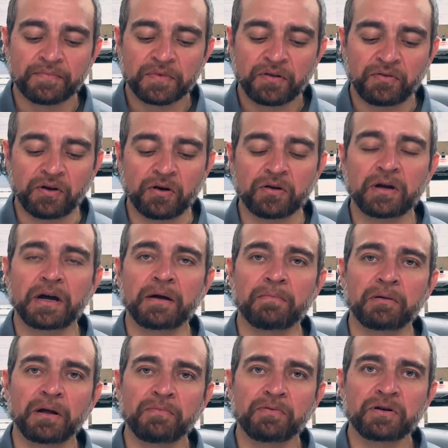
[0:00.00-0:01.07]
So you got a
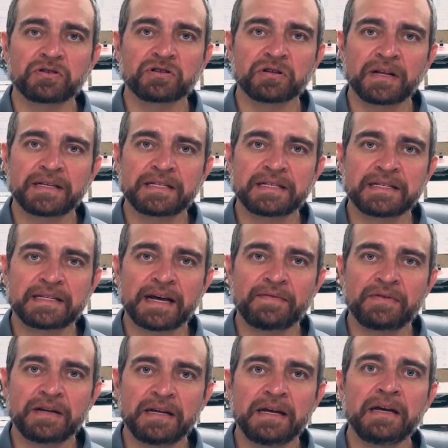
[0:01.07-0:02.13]
blood pressure less than
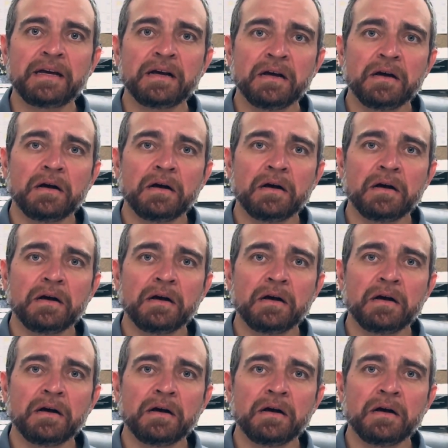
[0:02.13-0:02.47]
70,